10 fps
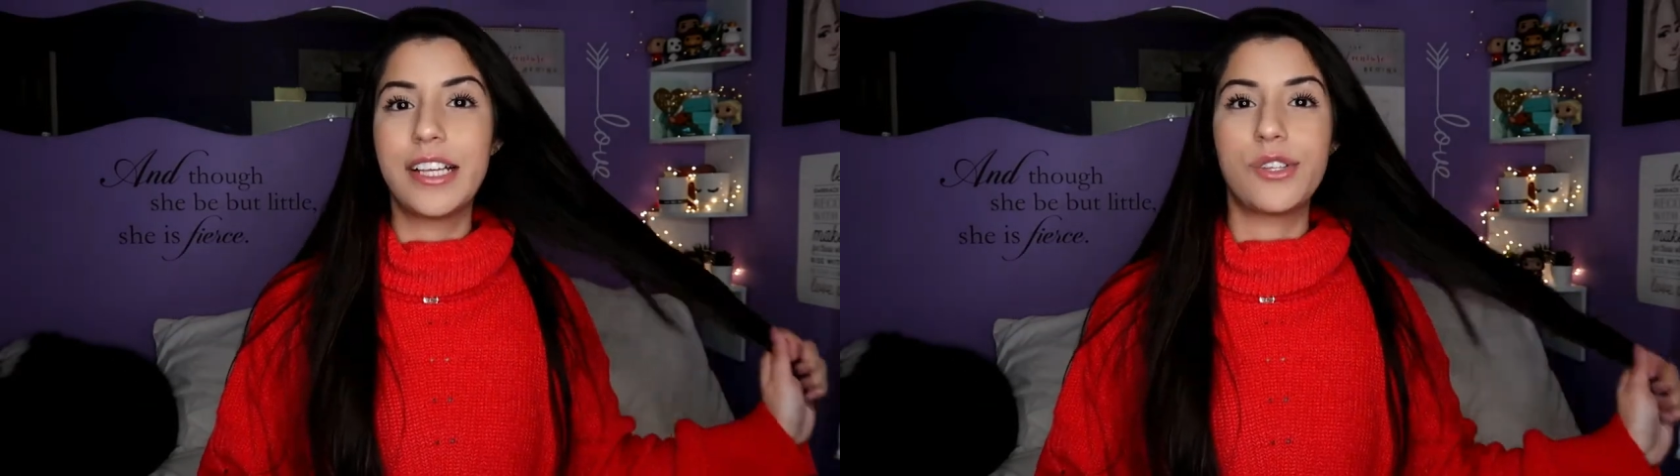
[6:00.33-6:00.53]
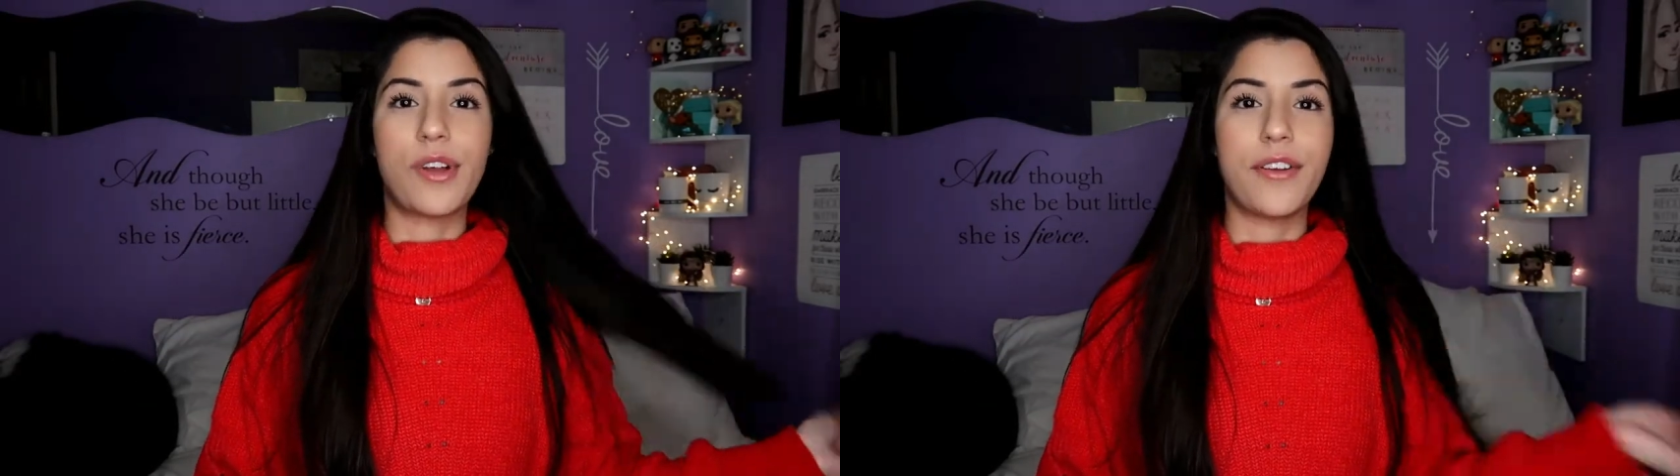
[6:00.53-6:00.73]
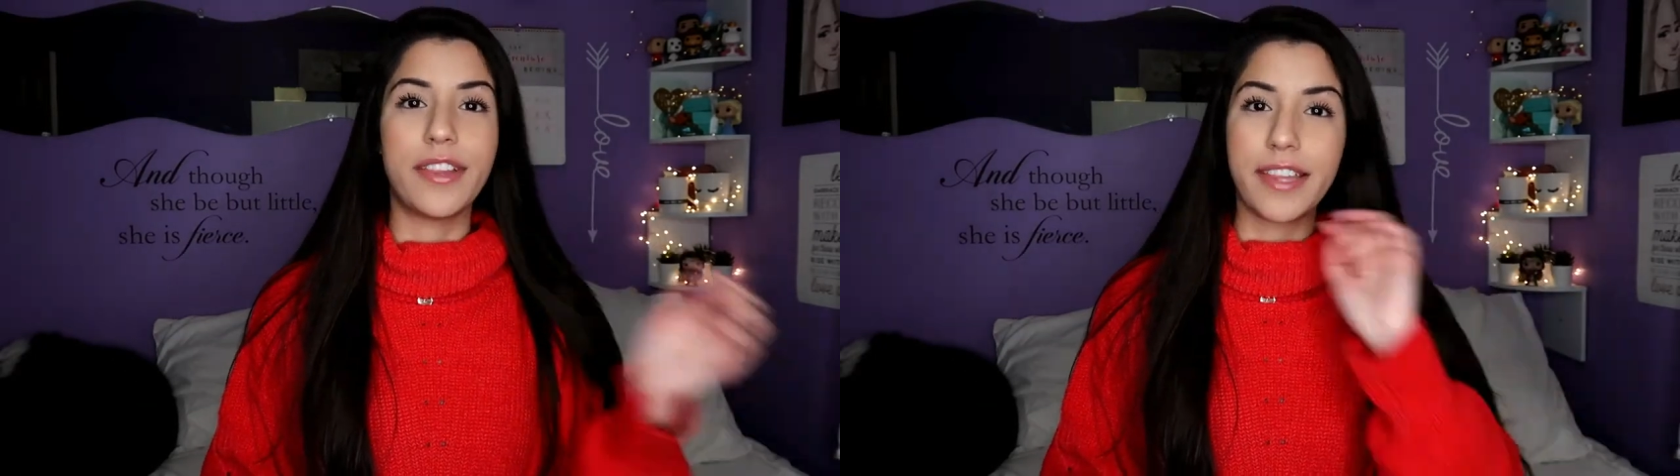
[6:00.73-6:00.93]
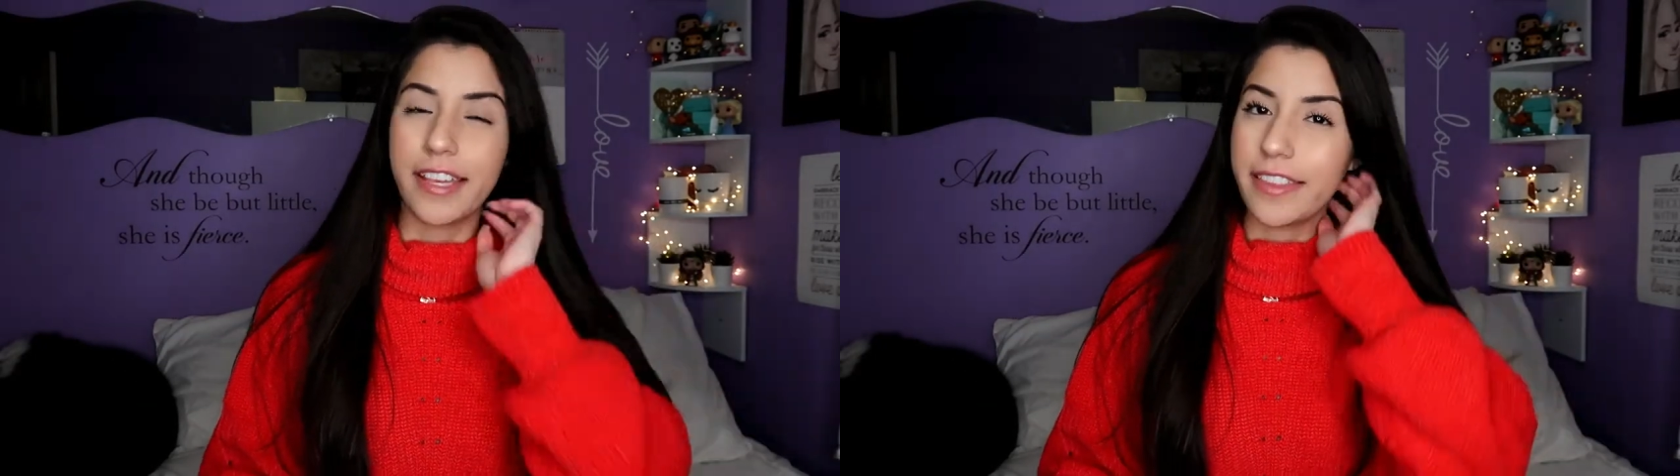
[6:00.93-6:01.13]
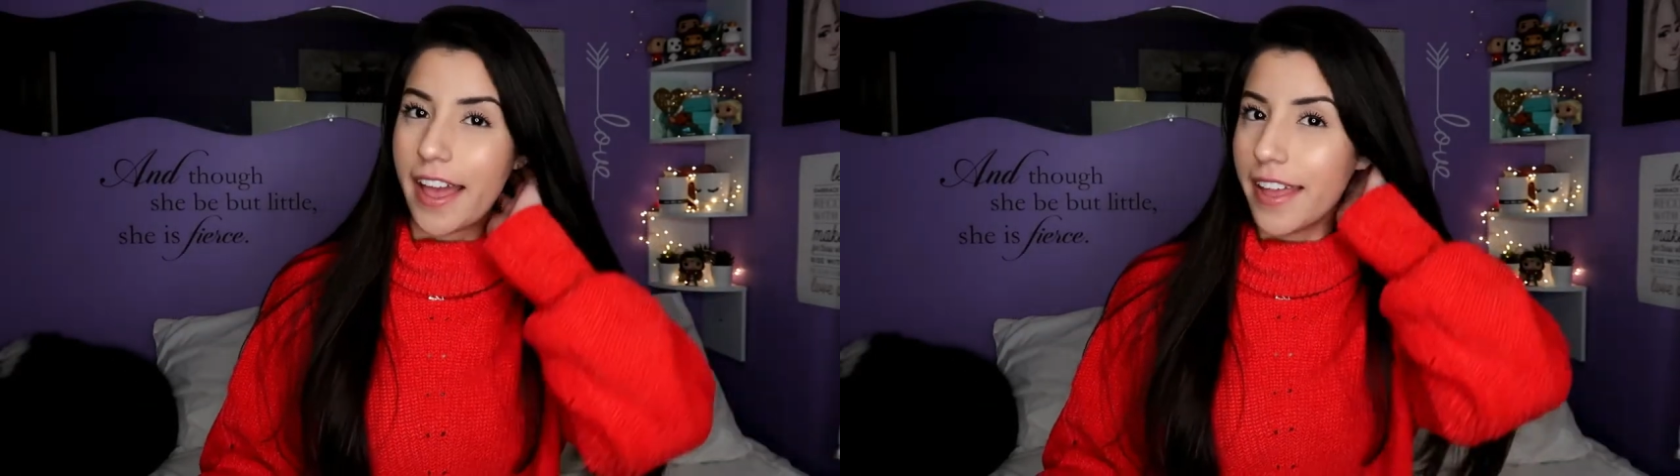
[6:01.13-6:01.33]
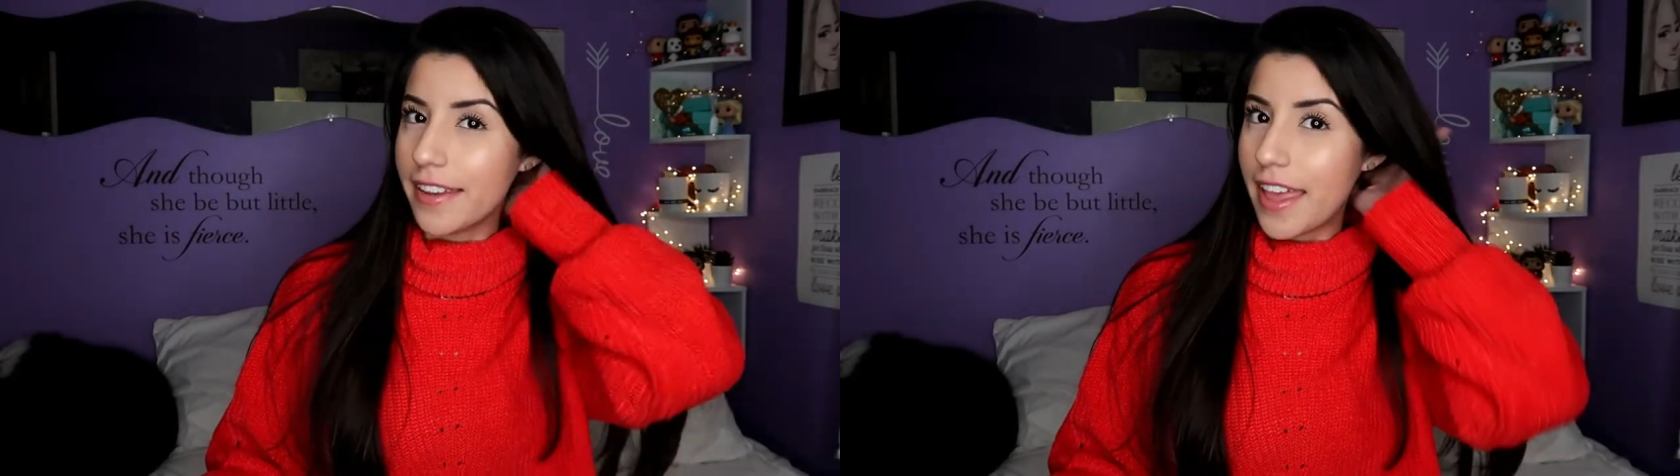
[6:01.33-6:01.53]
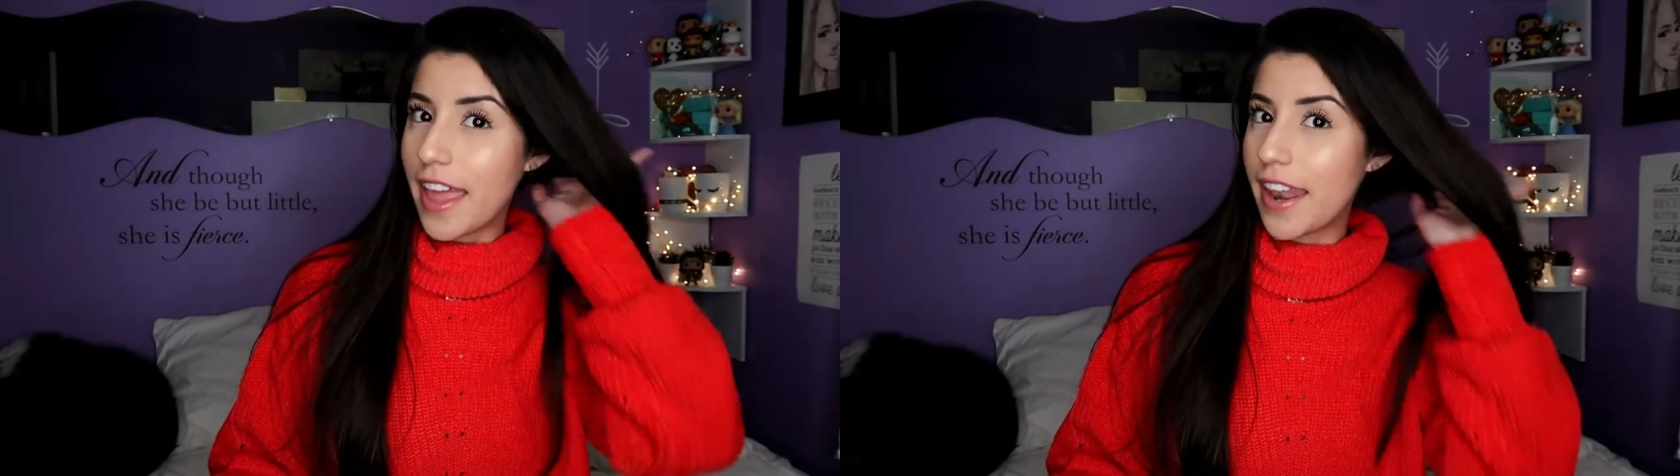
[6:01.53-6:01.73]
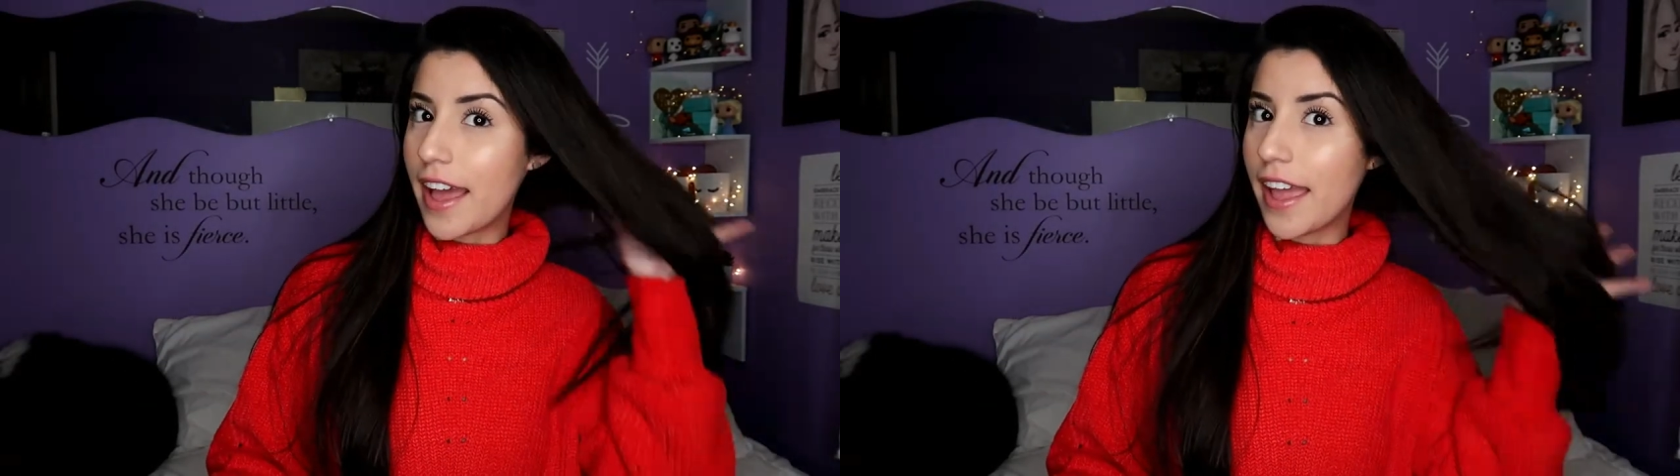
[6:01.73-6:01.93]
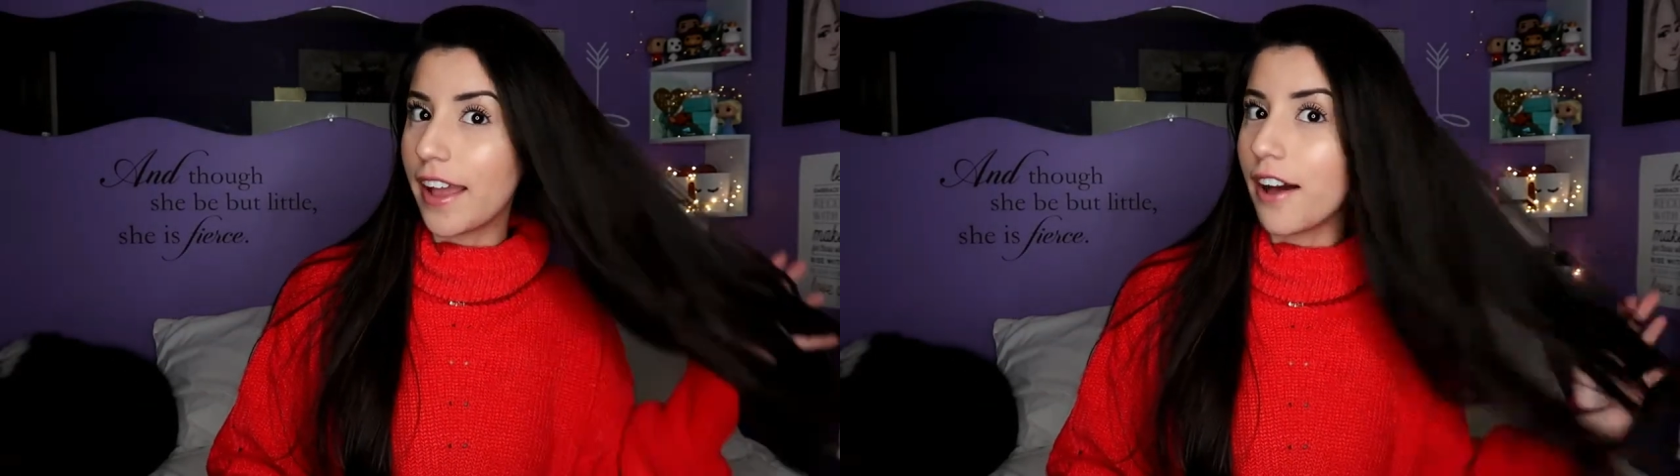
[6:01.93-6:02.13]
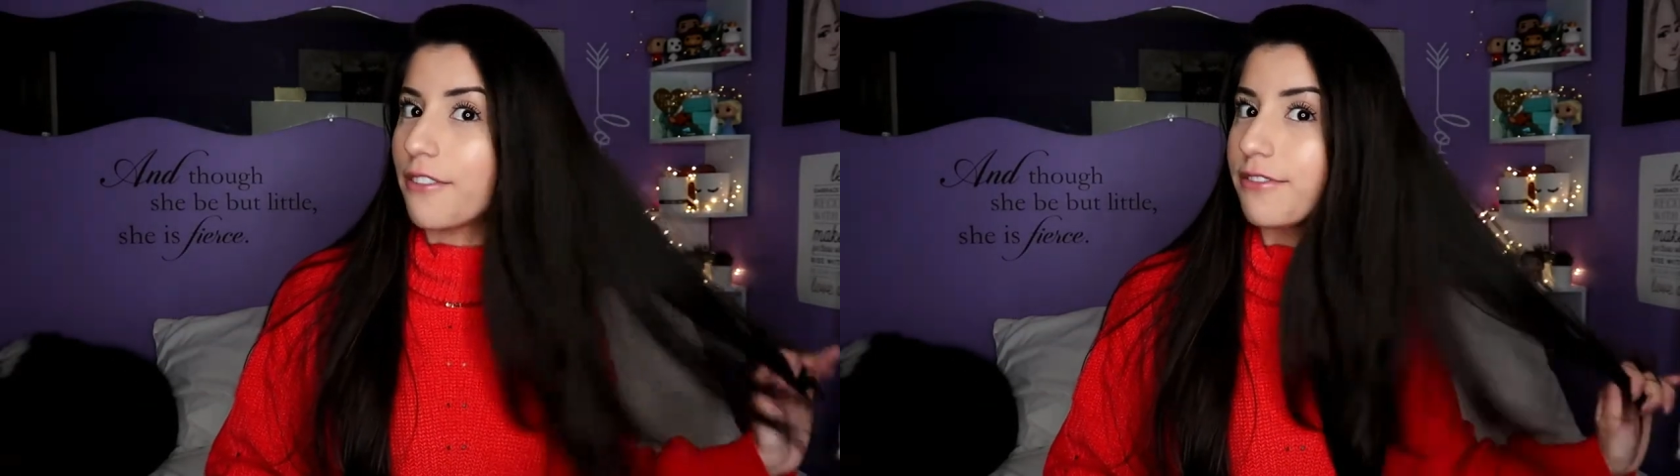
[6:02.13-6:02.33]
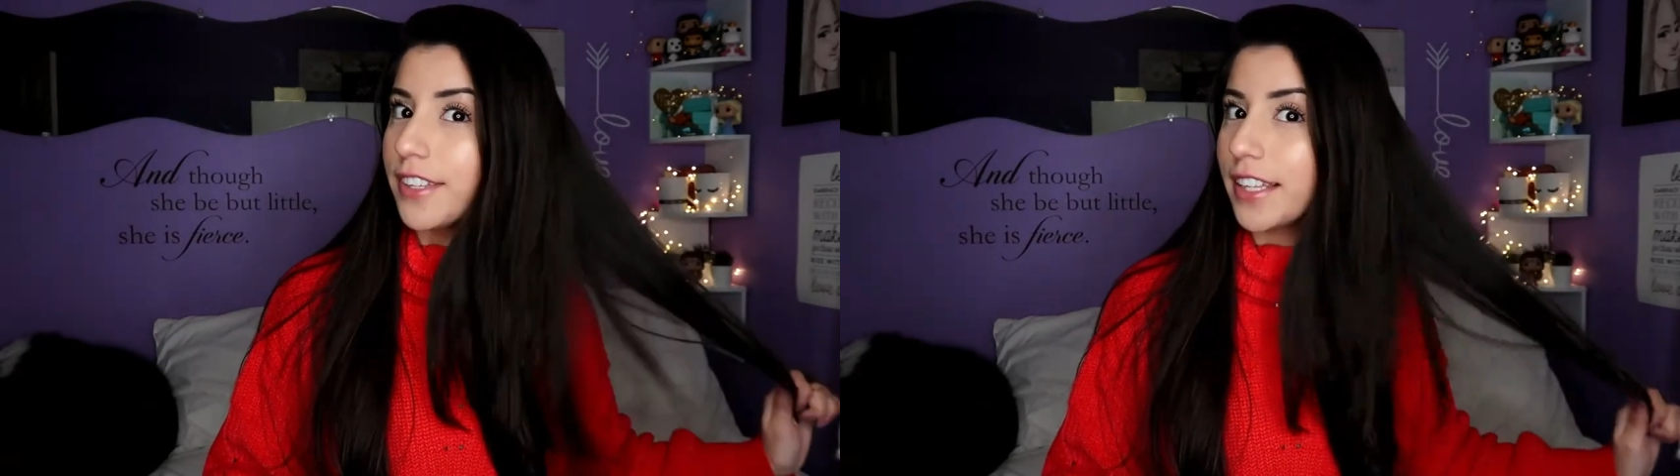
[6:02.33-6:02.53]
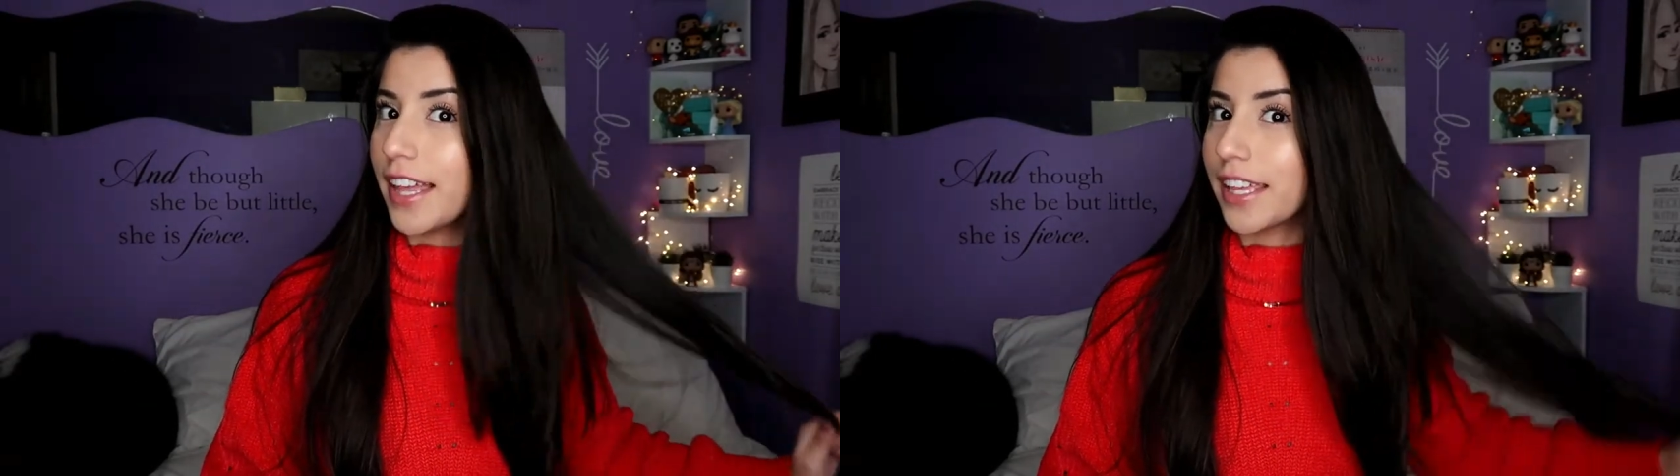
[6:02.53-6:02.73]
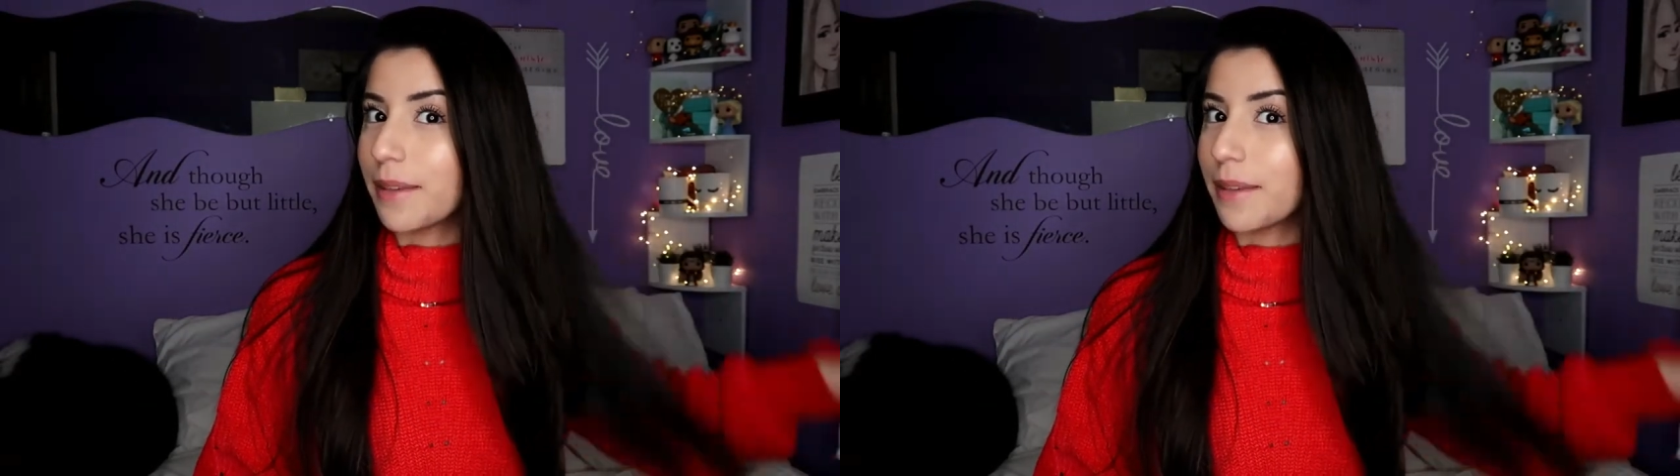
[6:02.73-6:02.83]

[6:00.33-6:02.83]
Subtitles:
So I really like that. And I feel like it